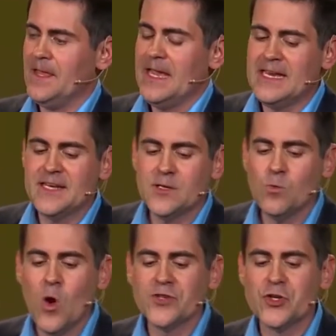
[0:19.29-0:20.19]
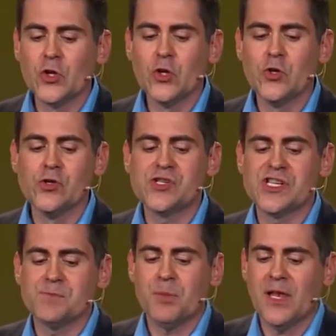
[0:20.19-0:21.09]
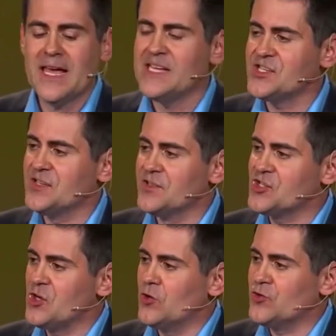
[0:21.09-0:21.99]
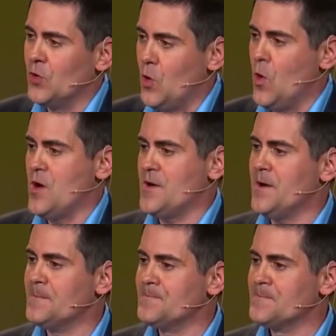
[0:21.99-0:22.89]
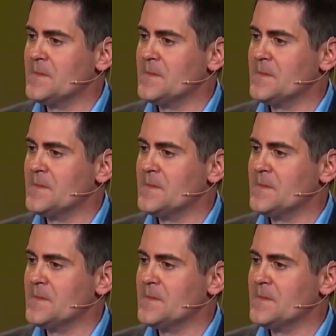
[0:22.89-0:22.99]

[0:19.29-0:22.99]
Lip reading: He didn't want to lose his place in the social order.